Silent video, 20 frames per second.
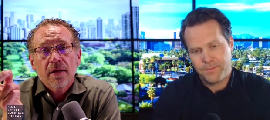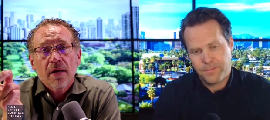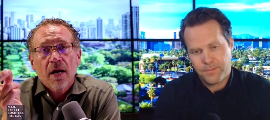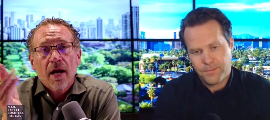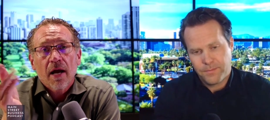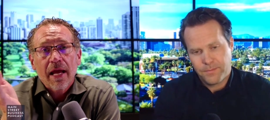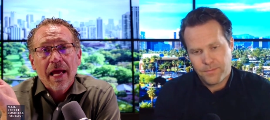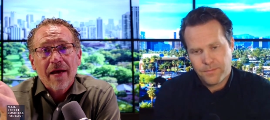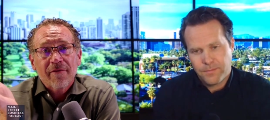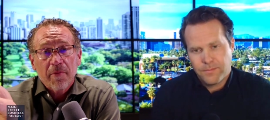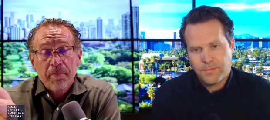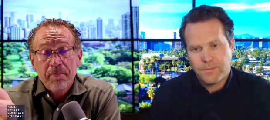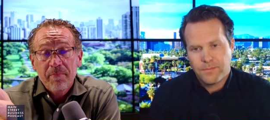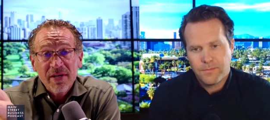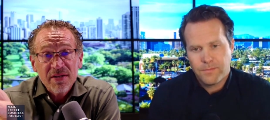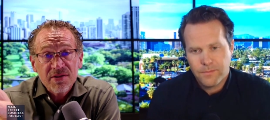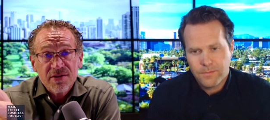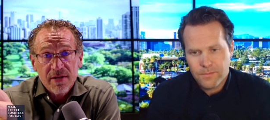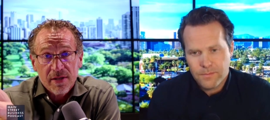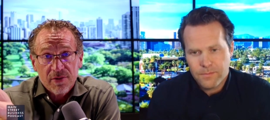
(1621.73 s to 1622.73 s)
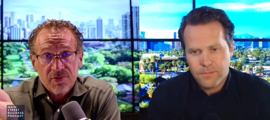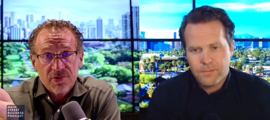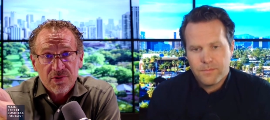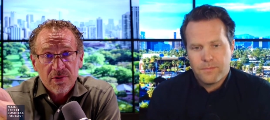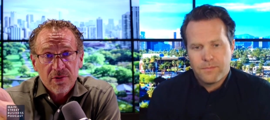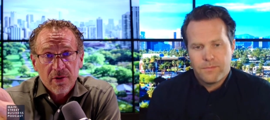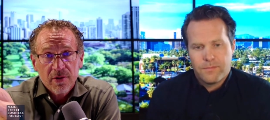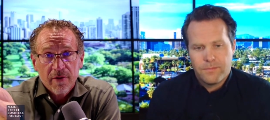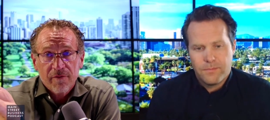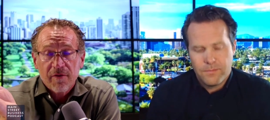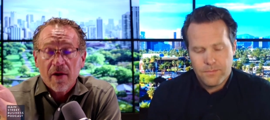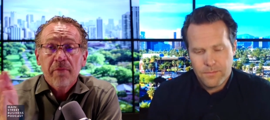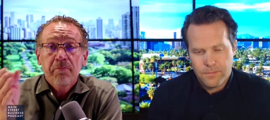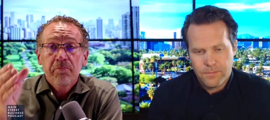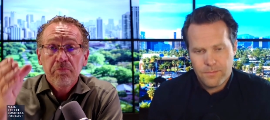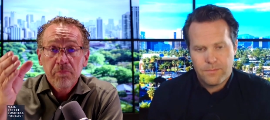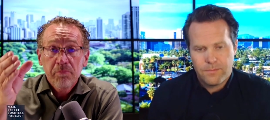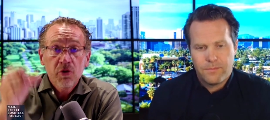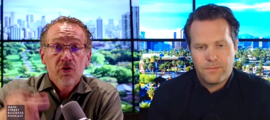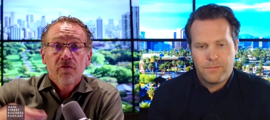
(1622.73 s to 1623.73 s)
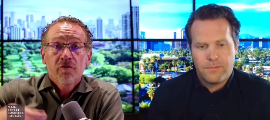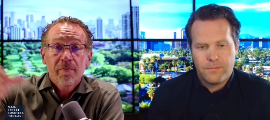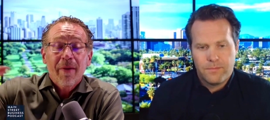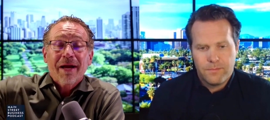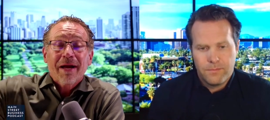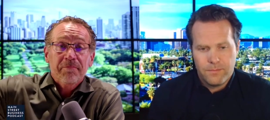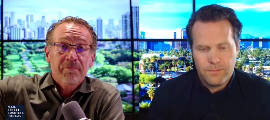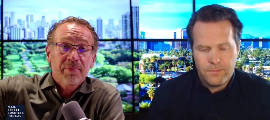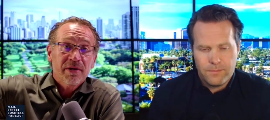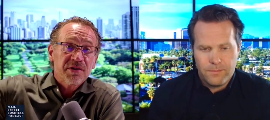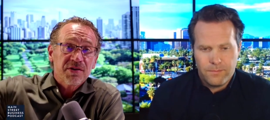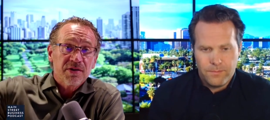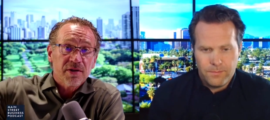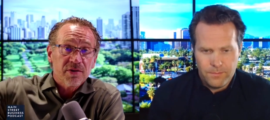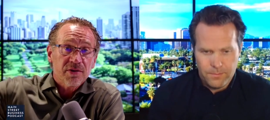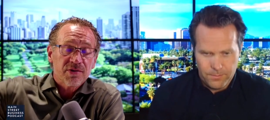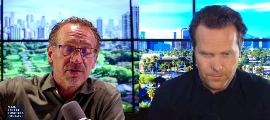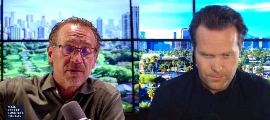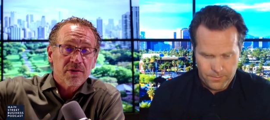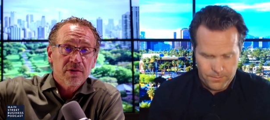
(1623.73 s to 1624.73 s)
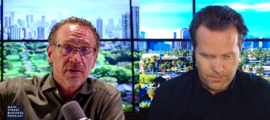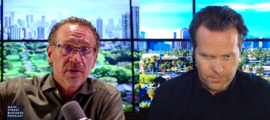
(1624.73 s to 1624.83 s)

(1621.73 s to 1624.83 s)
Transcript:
Speaker 1: I have a business? If I move my business,